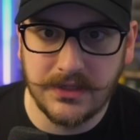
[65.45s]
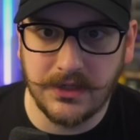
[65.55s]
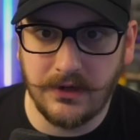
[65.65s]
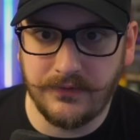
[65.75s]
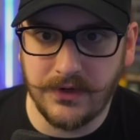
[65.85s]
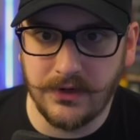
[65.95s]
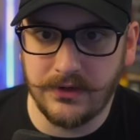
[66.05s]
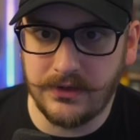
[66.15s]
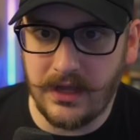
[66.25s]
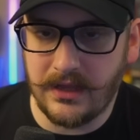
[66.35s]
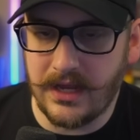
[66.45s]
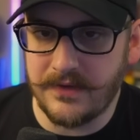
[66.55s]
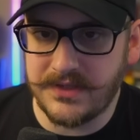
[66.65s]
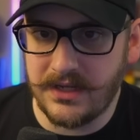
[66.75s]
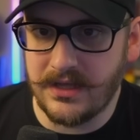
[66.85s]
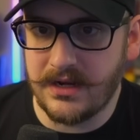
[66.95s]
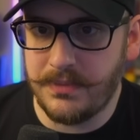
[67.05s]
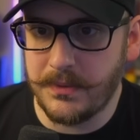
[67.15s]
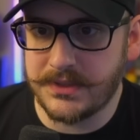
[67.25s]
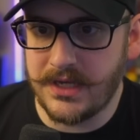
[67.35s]
So if you're like, I've seen a lot of
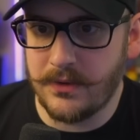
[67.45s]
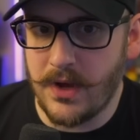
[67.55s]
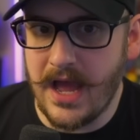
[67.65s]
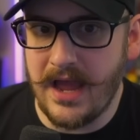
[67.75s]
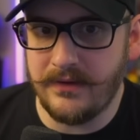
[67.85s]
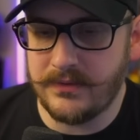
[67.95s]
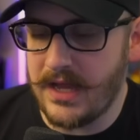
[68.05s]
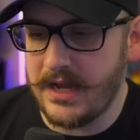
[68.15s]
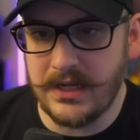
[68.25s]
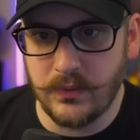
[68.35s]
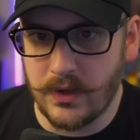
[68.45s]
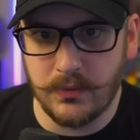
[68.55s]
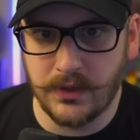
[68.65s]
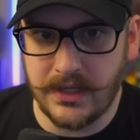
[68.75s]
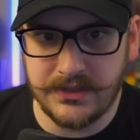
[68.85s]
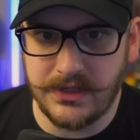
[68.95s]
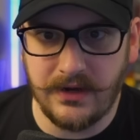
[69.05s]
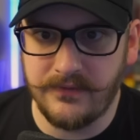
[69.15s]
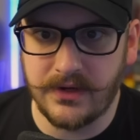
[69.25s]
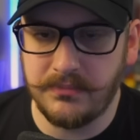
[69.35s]
people say, well, I need one more
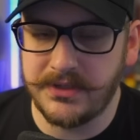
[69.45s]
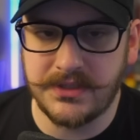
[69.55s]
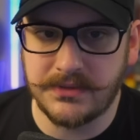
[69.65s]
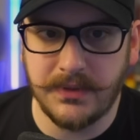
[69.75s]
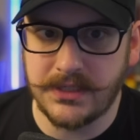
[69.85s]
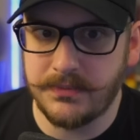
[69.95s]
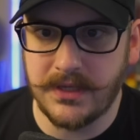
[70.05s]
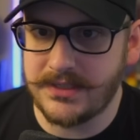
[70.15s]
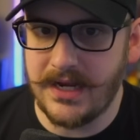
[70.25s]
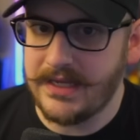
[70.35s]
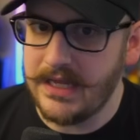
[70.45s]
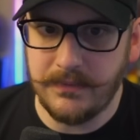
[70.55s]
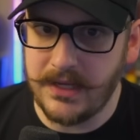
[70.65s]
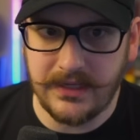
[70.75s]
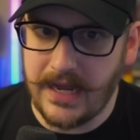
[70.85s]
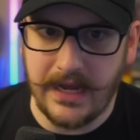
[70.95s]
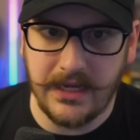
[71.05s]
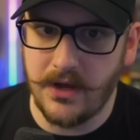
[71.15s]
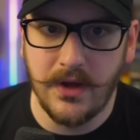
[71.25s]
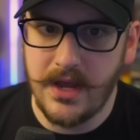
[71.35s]
legendary for completionist plus plus and I keep getting
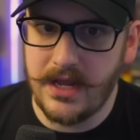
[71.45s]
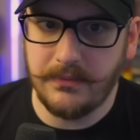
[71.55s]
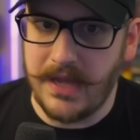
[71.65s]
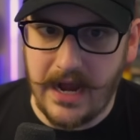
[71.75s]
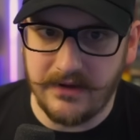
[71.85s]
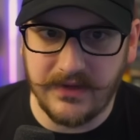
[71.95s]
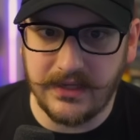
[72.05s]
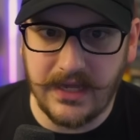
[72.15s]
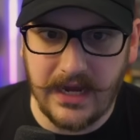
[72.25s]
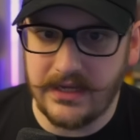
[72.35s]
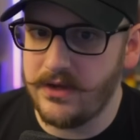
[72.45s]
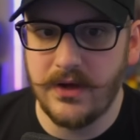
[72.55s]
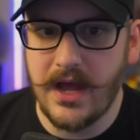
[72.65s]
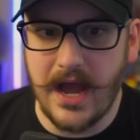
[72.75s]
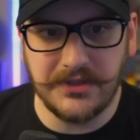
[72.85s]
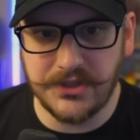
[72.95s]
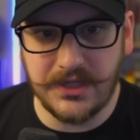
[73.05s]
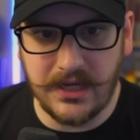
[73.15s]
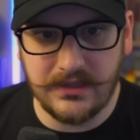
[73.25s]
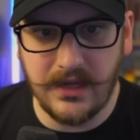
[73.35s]
Canio and I'm tired of getting Canio. I just
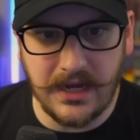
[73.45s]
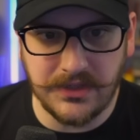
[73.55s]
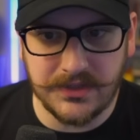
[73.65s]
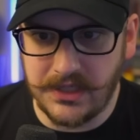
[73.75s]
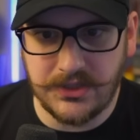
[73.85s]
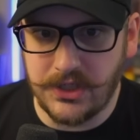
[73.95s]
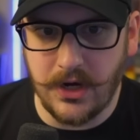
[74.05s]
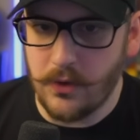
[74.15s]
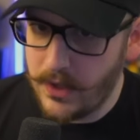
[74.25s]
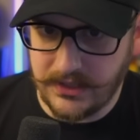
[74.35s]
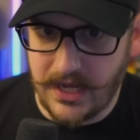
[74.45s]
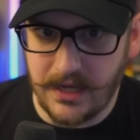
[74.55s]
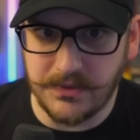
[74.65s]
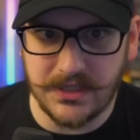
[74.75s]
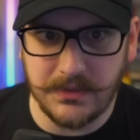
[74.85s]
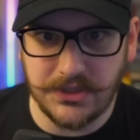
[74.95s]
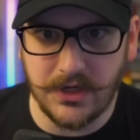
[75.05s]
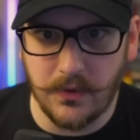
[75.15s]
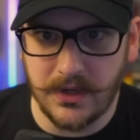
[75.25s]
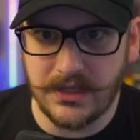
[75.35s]
need Chico one time. Just give me
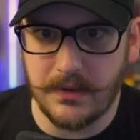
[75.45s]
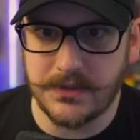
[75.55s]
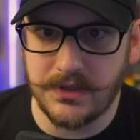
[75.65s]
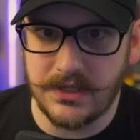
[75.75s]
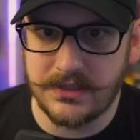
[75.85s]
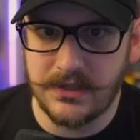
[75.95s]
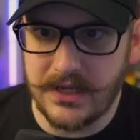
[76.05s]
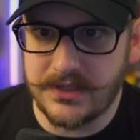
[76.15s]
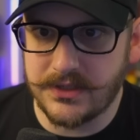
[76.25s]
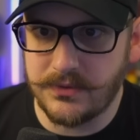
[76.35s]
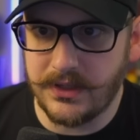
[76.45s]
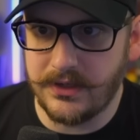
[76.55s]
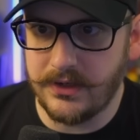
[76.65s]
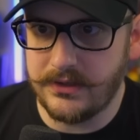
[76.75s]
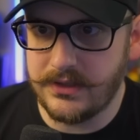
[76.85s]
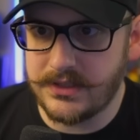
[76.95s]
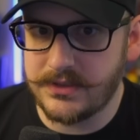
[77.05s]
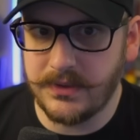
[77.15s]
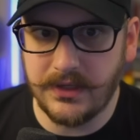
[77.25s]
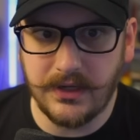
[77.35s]
Chico one time. So this is really good. This
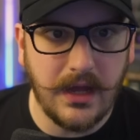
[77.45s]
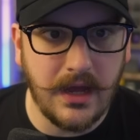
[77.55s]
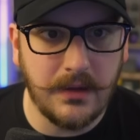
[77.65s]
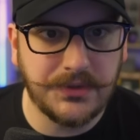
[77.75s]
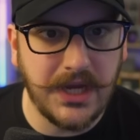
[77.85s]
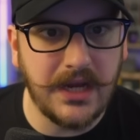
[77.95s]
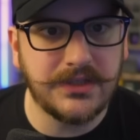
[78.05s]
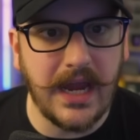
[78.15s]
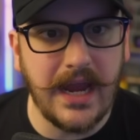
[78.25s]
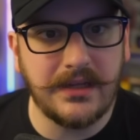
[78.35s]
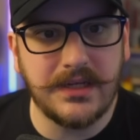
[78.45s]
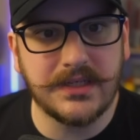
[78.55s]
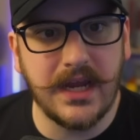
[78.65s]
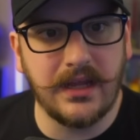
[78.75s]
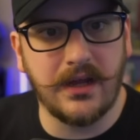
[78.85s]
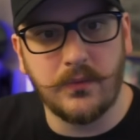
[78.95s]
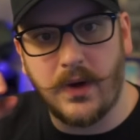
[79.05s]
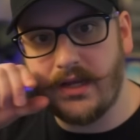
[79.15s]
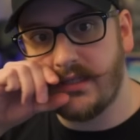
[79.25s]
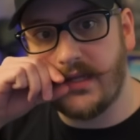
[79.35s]
is really good. Change the anti-scaling on
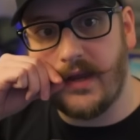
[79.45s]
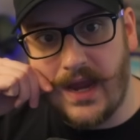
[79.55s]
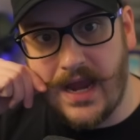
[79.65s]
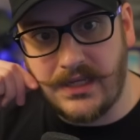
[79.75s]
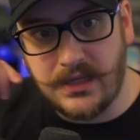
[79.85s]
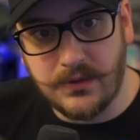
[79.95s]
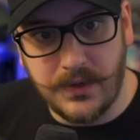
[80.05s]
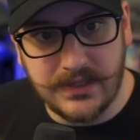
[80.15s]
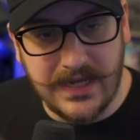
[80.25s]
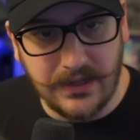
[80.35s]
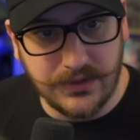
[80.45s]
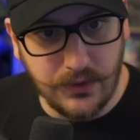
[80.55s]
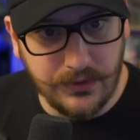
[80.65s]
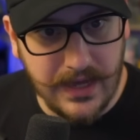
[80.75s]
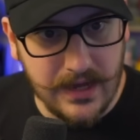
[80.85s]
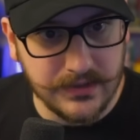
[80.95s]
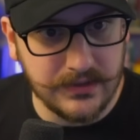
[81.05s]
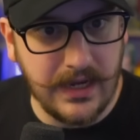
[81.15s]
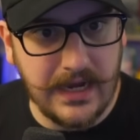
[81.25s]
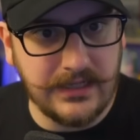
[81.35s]
white stake. Anti-3 is now
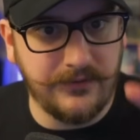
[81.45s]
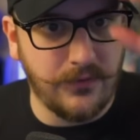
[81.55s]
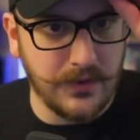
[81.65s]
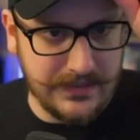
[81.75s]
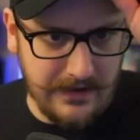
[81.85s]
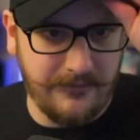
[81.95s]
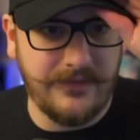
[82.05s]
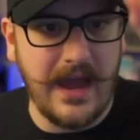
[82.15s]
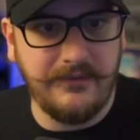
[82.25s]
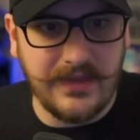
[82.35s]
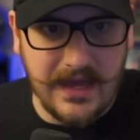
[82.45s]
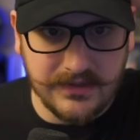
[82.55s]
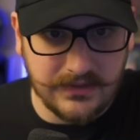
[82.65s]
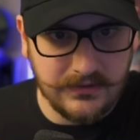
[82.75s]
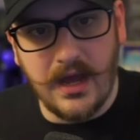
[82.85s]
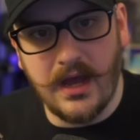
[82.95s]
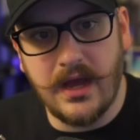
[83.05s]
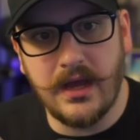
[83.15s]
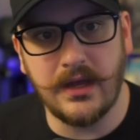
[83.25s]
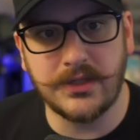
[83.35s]
2,000. Anti-4 is now 5,000.
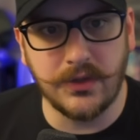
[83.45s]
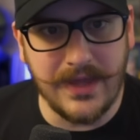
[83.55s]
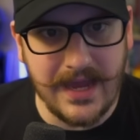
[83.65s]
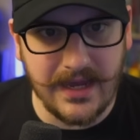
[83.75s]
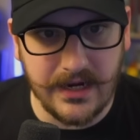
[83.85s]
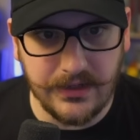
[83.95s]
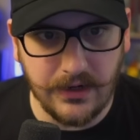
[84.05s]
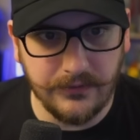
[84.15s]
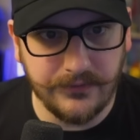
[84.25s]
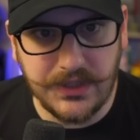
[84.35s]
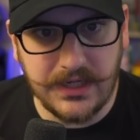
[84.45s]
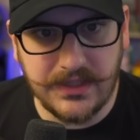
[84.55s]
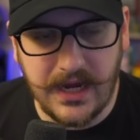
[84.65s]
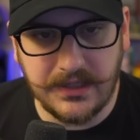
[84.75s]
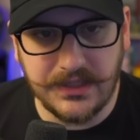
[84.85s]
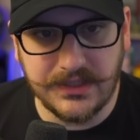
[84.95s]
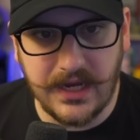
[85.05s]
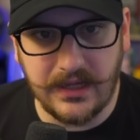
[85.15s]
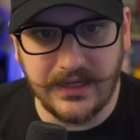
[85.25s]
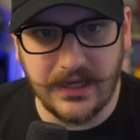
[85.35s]
So that got a nerf. Change the
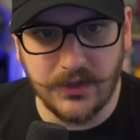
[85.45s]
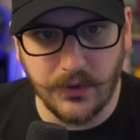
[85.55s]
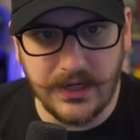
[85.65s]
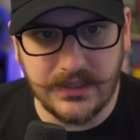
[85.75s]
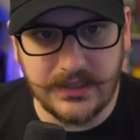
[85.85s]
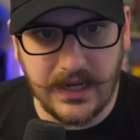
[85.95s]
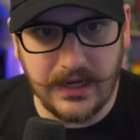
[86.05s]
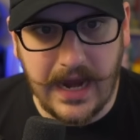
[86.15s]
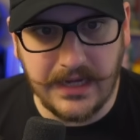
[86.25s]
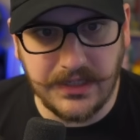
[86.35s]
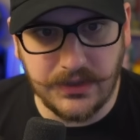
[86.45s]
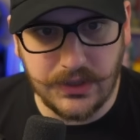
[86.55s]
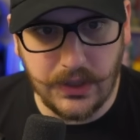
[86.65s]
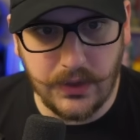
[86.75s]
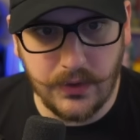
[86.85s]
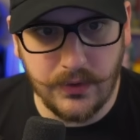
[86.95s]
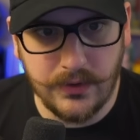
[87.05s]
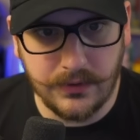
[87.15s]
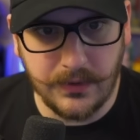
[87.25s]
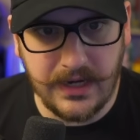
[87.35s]
anti-scaling in green stake.
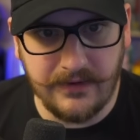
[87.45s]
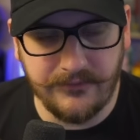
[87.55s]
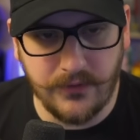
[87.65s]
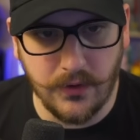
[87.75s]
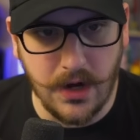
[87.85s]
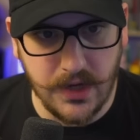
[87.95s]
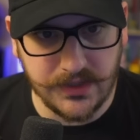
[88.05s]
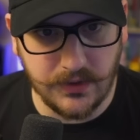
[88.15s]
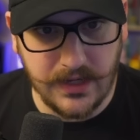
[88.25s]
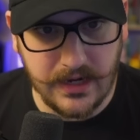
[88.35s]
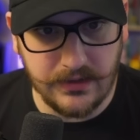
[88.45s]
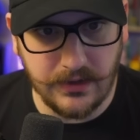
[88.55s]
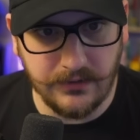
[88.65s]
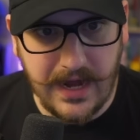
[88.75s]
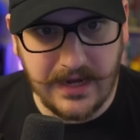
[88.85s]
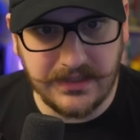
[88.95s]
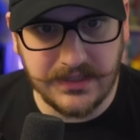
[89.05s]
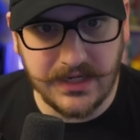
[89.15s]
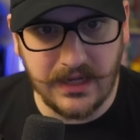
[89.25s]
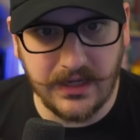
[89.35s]
Anti-2, 3, and 4 also got a nerf.
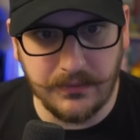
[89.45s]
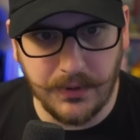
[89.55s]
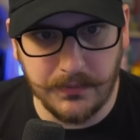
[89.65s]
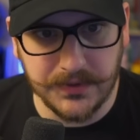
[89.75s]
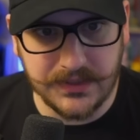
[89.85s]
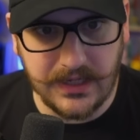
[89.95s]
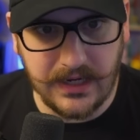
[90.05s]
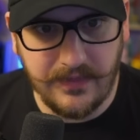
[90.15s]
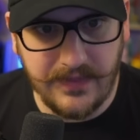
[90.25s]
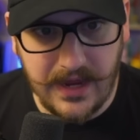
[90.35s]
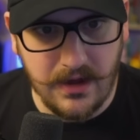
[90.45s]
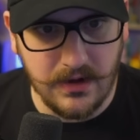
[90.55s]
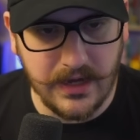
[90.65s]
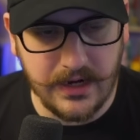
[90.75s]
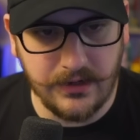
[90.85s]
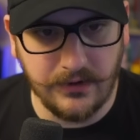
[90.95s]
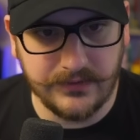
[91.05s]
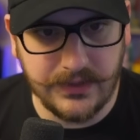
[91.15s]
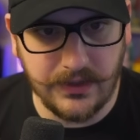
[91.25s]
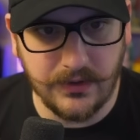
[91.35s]
Anti-scaling in purple stake, they all got a nerf
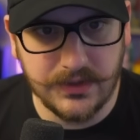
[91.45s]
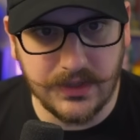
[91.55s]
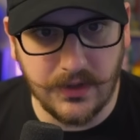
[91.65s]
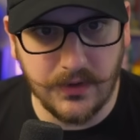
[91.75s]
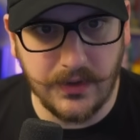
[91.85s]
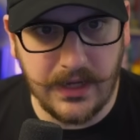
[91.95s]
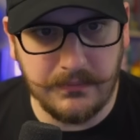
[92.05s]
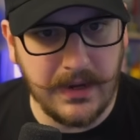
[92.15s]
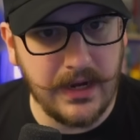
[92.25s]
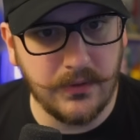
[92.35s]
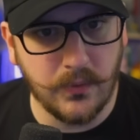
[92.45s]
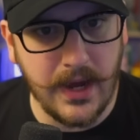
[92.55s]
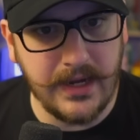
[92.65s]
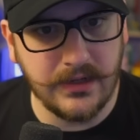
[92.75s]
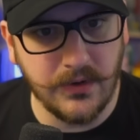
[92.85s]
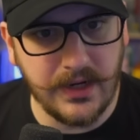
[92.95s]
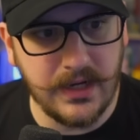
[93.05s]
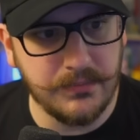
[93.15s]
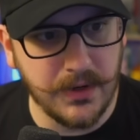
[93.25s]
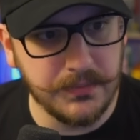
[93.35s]
too. So it made white, green,
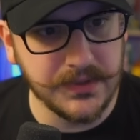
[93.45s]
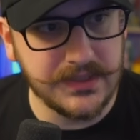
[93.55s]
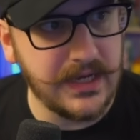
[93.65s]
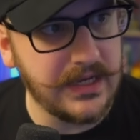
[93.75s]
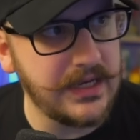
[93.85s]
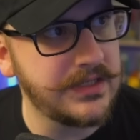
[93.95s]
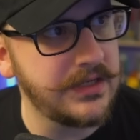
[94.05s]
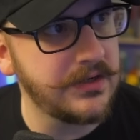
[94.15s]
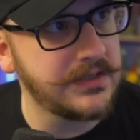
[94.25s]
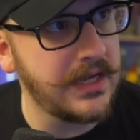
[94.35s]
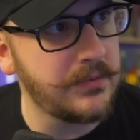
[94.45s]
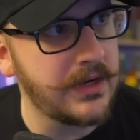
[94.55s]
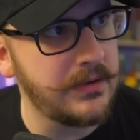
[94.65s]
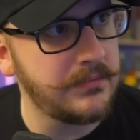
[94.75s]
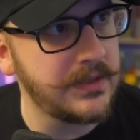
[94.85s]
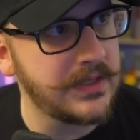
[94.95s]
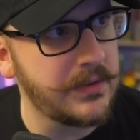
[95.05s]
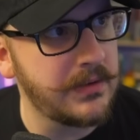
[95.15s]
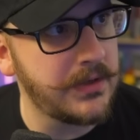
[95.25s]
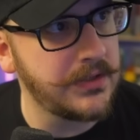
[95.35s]
and purple stake easier. Is that what
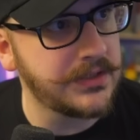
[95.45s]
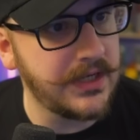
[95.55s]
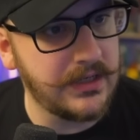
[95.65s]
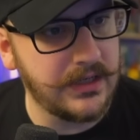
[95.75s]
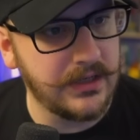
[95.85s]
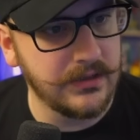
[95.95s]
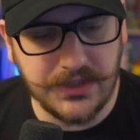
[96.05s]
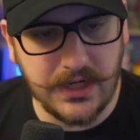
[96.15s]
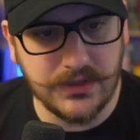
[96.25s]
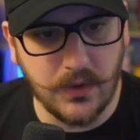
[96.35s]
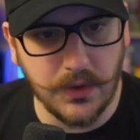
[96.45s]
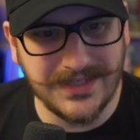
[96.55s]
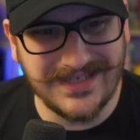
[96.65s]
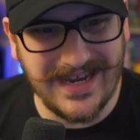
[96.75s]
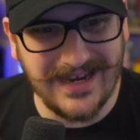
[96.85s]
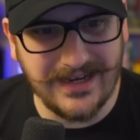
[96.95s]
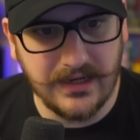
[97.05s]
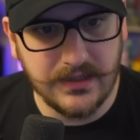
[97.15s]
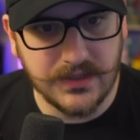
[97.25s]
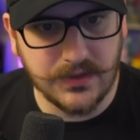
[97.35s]
I'm understanding here? Change orange stake.
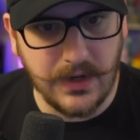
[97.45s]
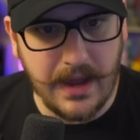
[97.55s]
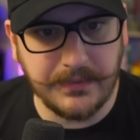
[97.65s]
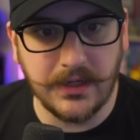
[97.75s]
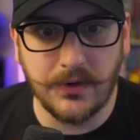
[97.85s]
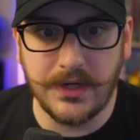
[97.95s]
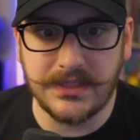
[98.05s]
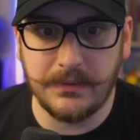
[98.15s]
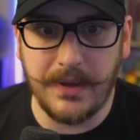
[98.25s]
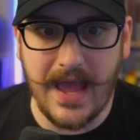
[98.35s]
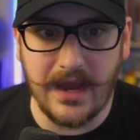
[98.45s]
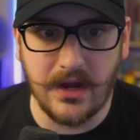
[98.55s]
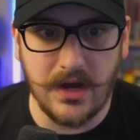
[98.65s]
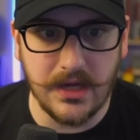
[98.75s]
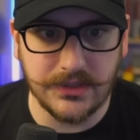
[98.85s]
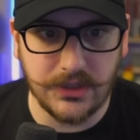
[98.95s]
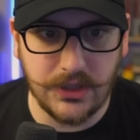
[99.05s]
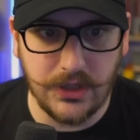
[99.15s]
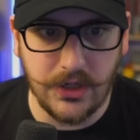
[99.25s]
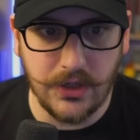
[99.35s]
Scrapped increasing pack costs.
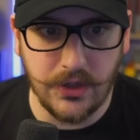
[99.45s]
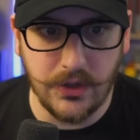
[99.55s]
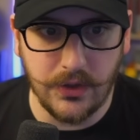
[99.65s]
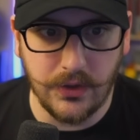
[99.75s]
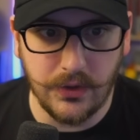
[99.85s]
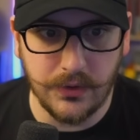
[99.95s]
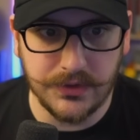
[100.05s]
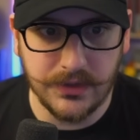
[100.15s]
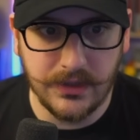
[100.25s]
Huge.